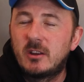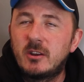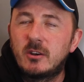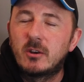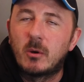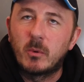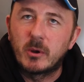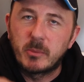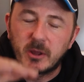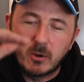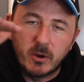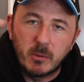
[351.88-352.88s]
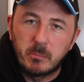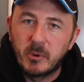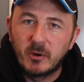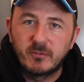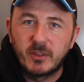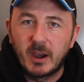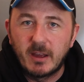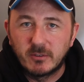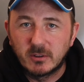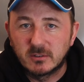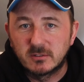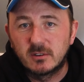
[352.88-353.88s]
You don't want to be going above the
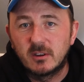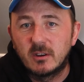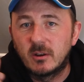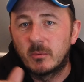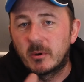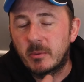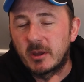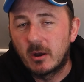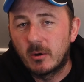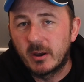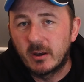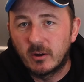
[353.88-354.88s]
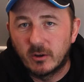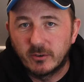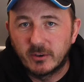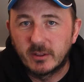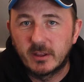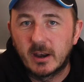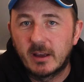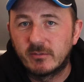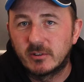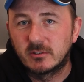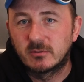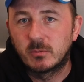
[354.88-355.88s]
levels. You don't want to be going under the
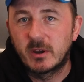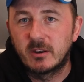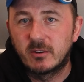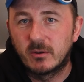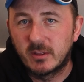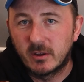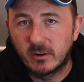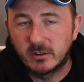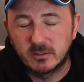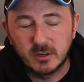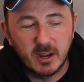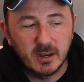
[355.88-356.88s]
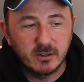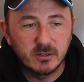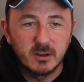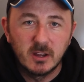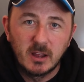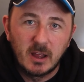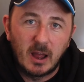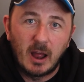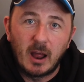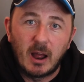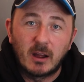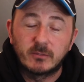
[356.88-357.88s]
levels when you're doing the oil change.
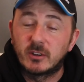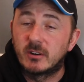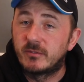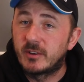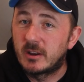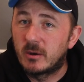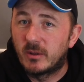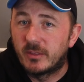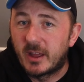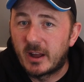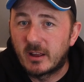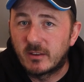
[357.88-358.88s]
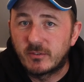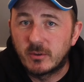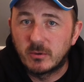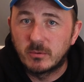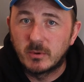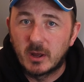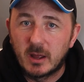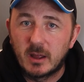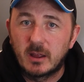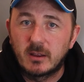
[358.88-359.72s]
I've done a video on that if you